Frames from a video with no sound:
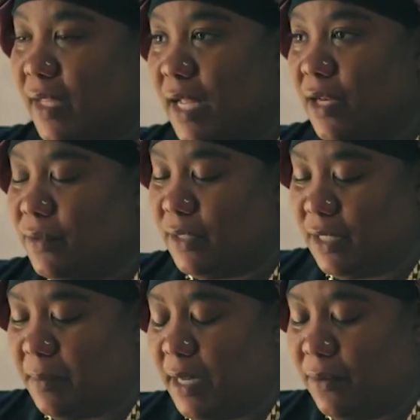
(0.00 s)
And losing
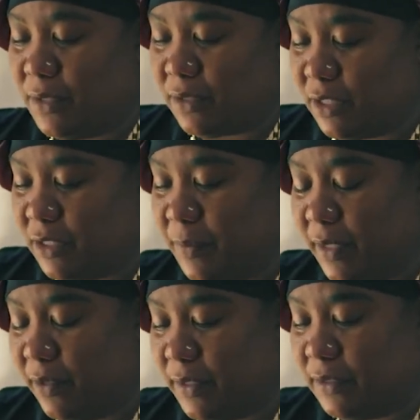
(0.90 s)
the man I was gonna
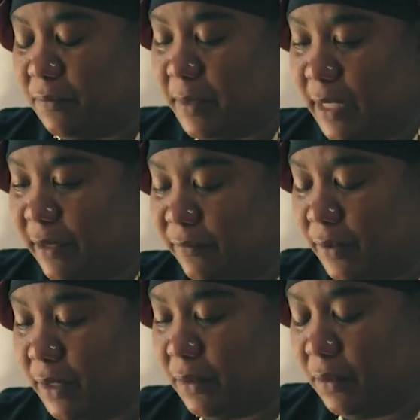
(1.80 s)
spend the rest of my life
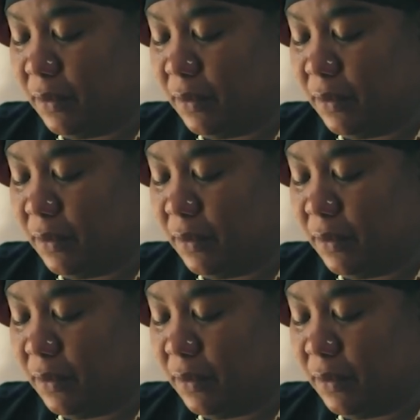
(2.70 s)
with.